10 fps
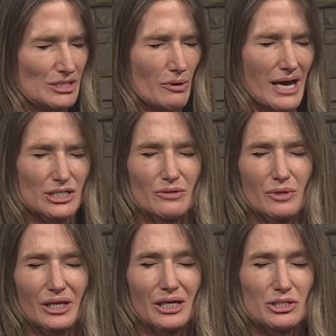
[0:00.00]
so I actually
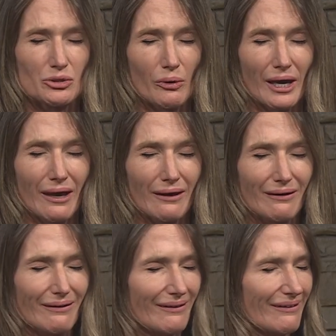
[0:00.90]
really enjoy
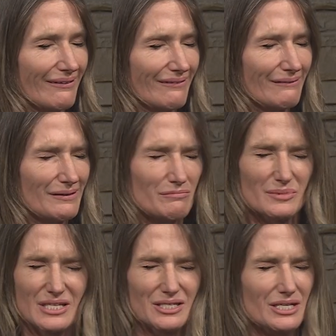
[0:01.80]

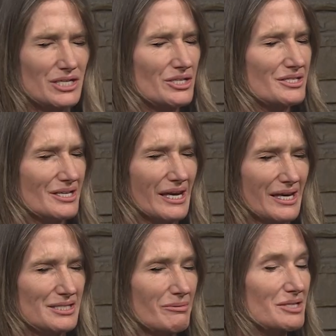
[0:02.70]
sensations in
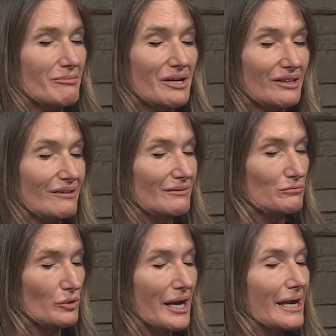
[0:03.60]
hands because my
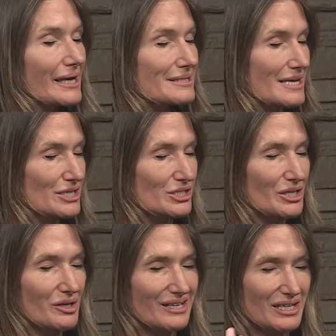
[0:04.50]
right hand's actually
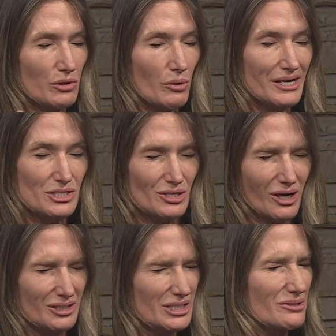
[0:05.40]
quite
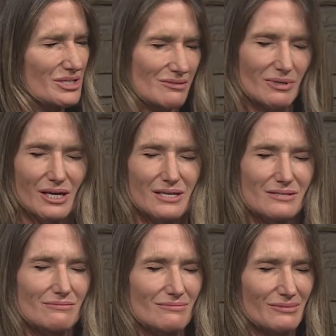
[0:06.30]
strong too, just
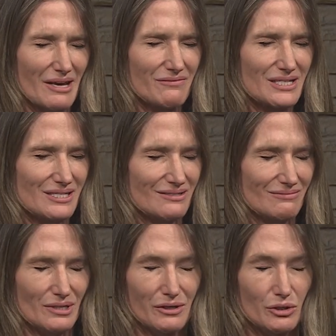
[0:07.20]
because lefties
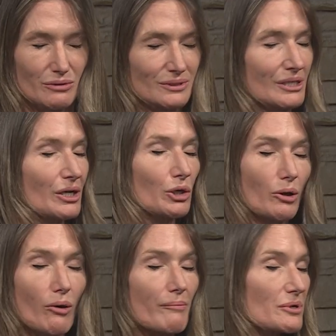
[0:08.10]
kind of
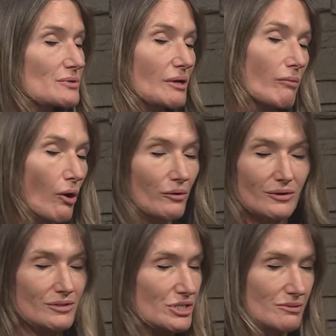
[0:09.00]
grow up using both
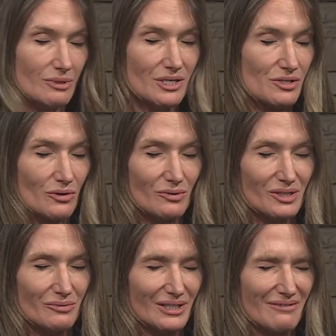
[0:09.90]
just because of the
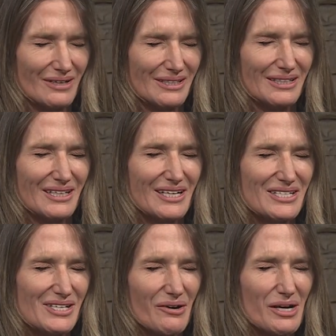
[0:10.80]
world we live in.
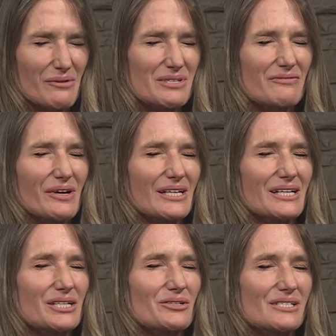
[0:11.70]
So I always find it
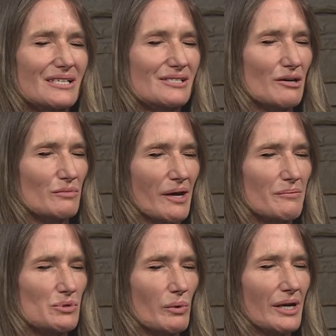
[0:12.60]
interesting
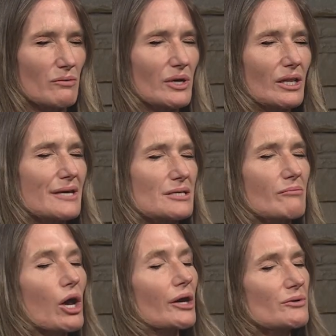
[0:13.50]
sometimes when I realize I'm
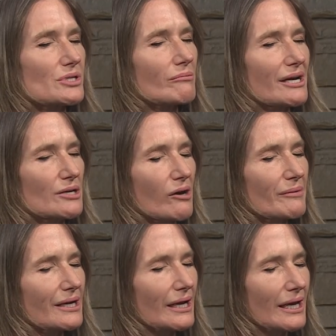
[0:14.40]
not using my
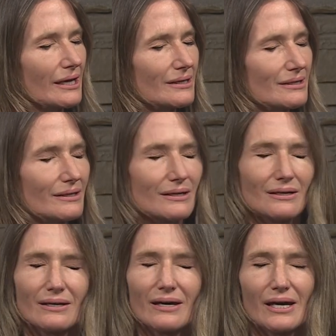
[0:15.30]
dominant hand.
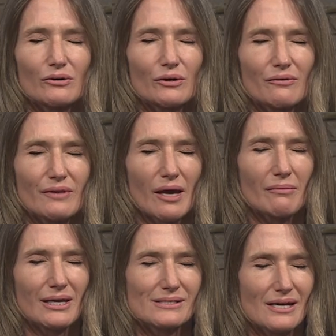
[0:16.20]
I don't know if that
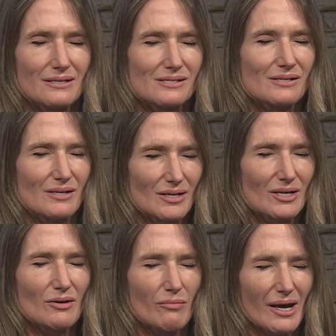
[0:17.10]
makes sense,
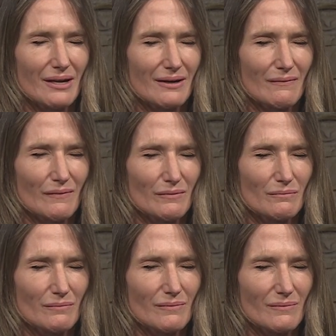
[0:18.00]
but
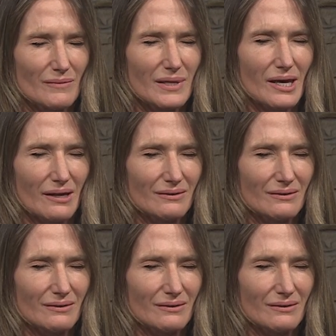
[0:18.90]
yeah.